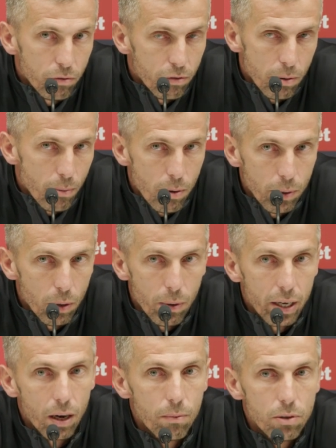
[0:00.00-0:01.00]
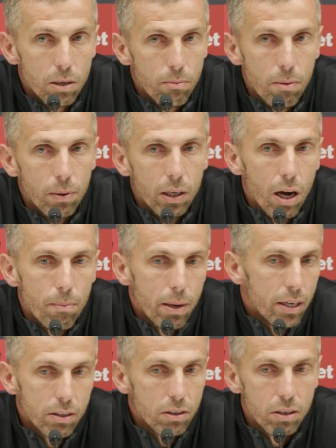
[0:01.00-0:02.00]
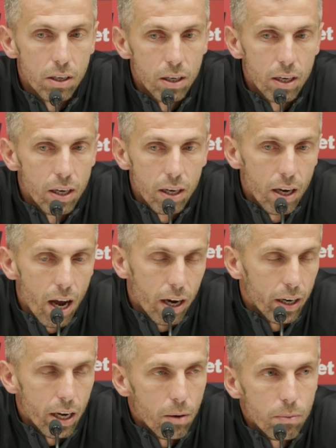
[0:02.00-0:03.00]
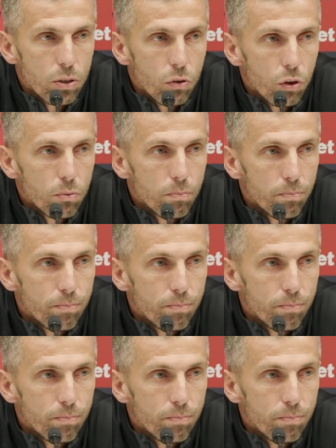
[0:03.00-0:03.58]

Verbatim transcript: From the moment I wake up to the moment I go to bed is, how can I help this group?